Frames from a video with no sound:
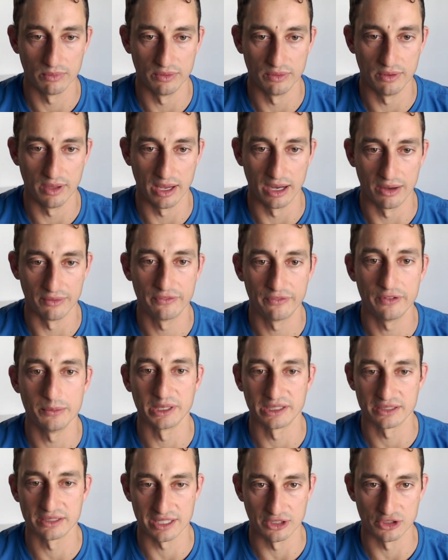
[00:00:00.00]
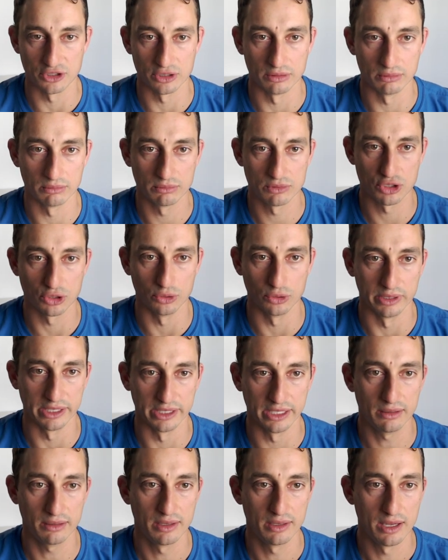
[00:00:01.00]
our Fib extension tool
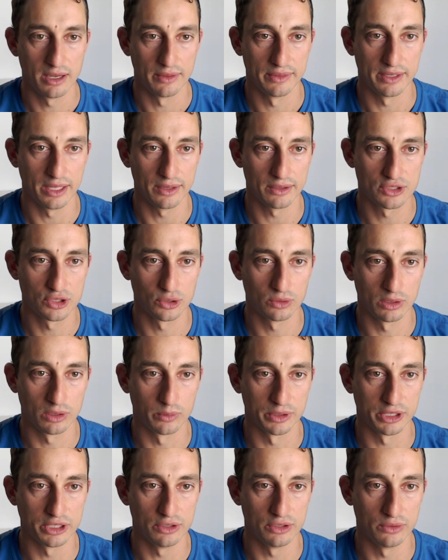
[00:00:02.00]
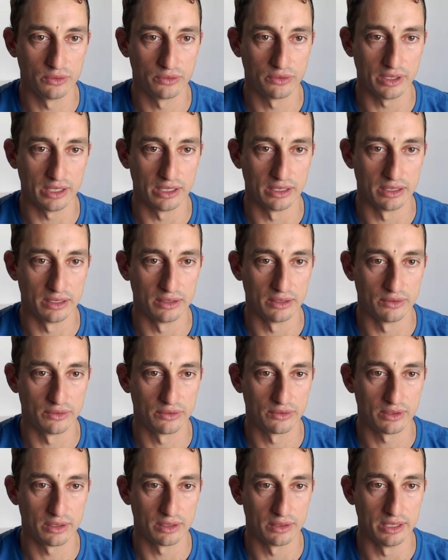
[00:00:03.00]
here. The other tool I want to use
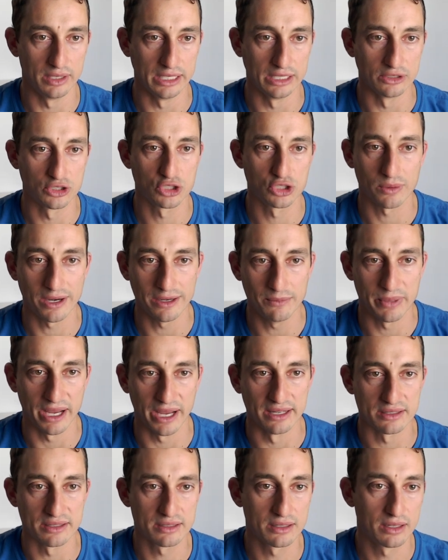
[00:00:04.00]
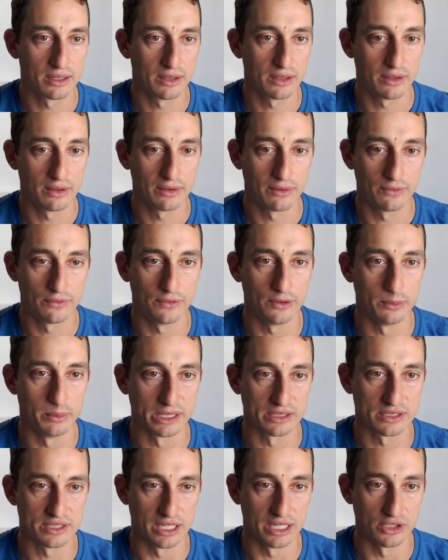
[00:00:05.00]
is the trend-based Fib
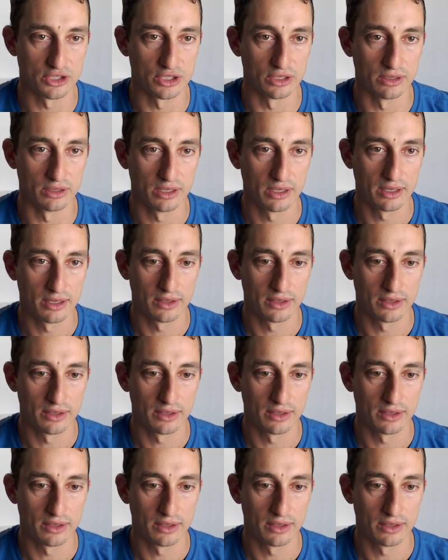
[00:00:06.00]
extension.